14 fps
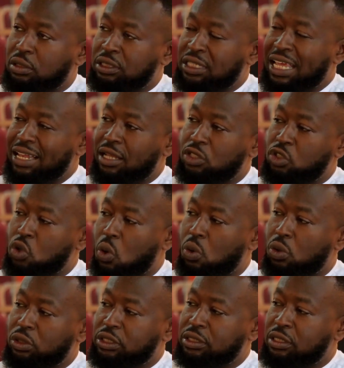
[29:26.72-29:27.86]
tailored
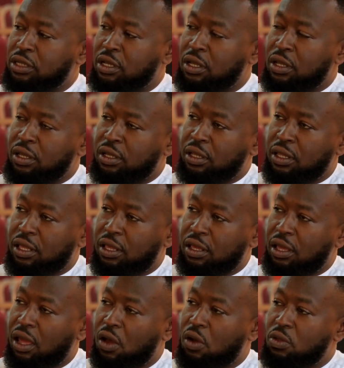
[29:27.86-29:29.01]
towards
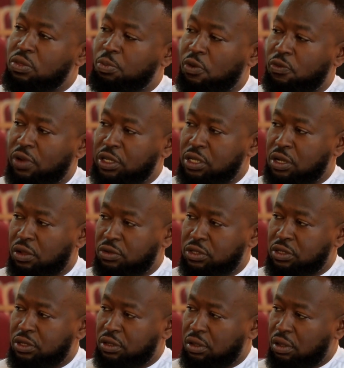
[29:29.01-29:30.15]
the health
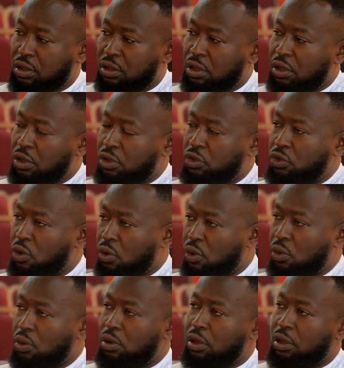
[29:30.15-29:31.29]
professionals.
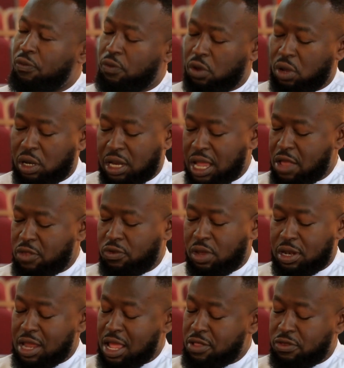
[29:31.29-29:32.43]
So if you're a nurse, you're
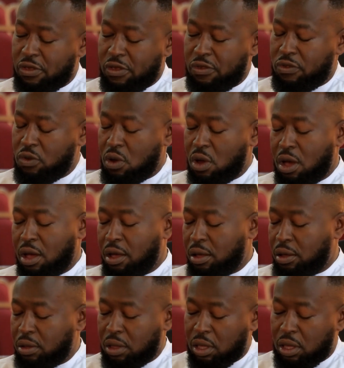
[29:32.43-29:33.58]
a dentist, you're a